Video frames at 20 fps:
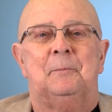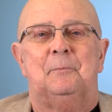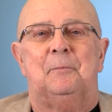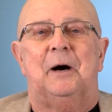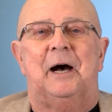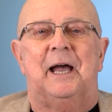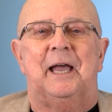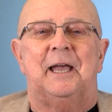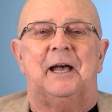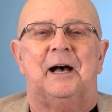
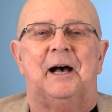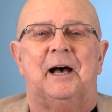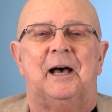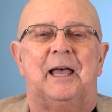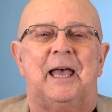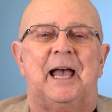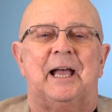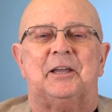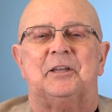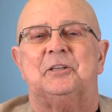by
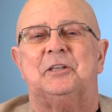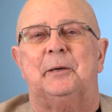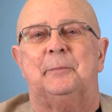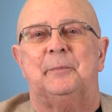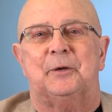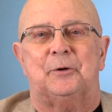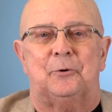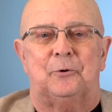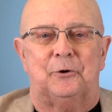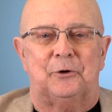uh,
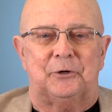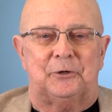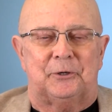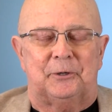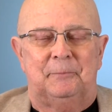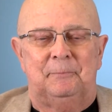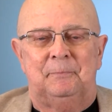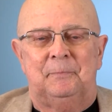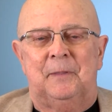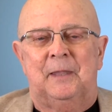academic order.